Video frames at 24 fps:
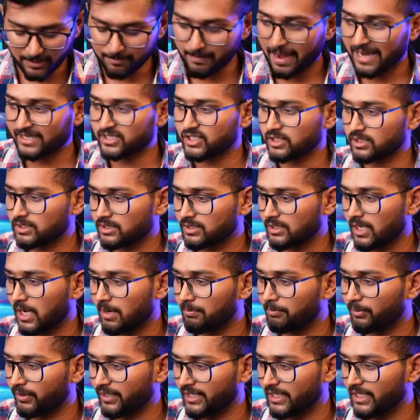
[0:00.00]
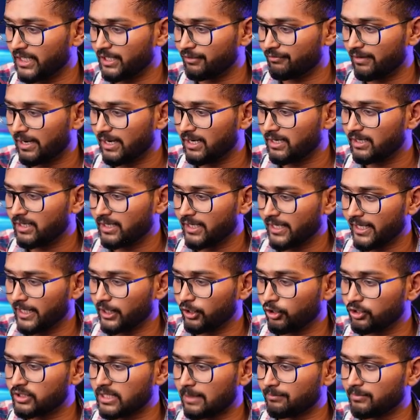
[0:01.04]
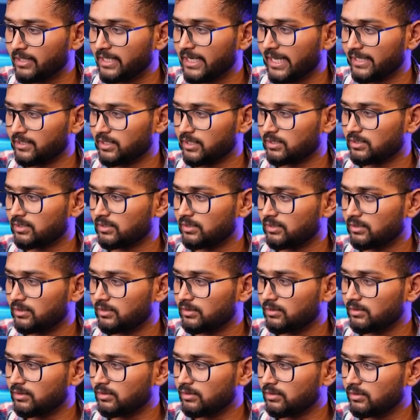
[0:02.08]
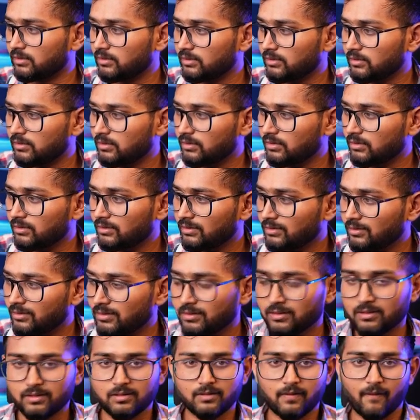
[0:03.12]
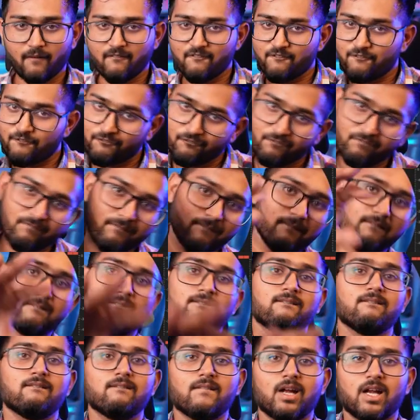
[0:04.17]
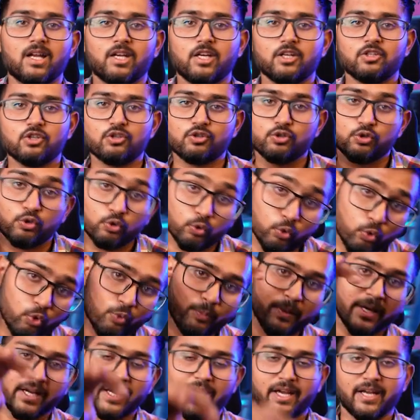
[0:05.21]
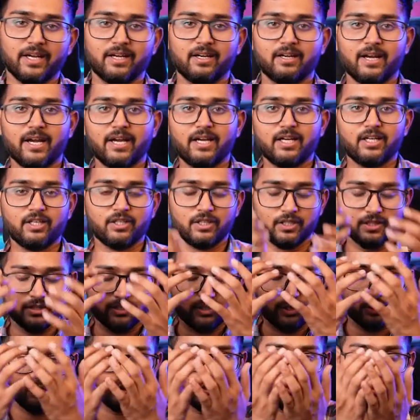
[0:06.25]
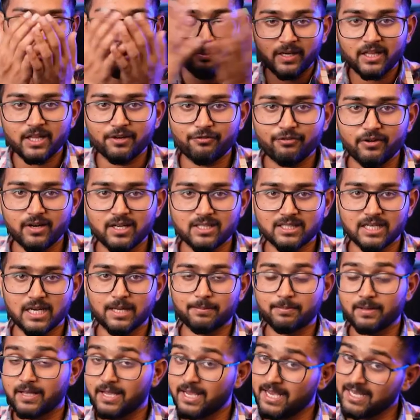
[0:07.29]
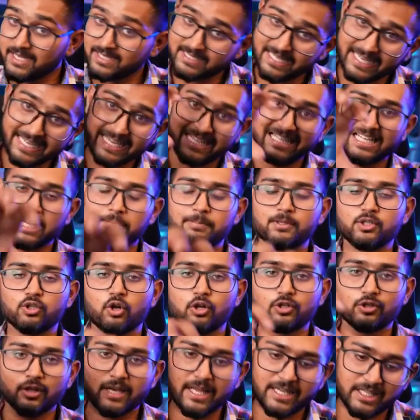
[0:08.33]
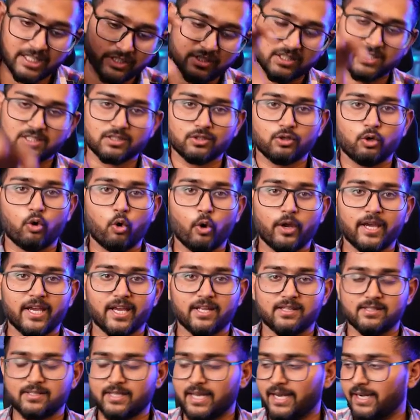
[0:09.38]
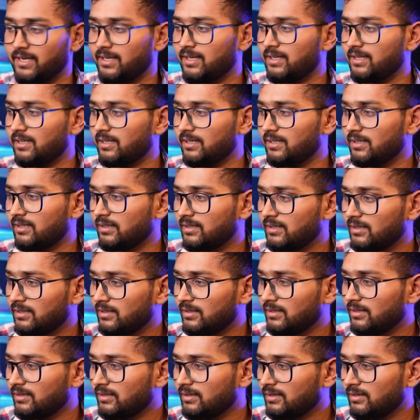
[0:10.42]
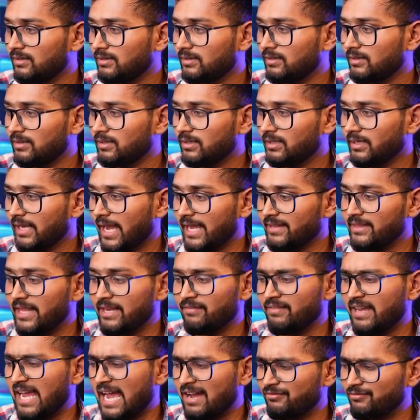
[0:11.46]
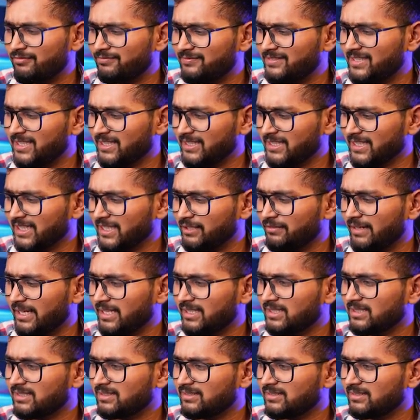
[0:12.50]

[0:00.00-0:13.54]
matches up really well. It looks something like this. Largest college guys. You're just zooming in, right? You zoomed in the first clip. Second clip is also like it's going inside. And then we have the third one.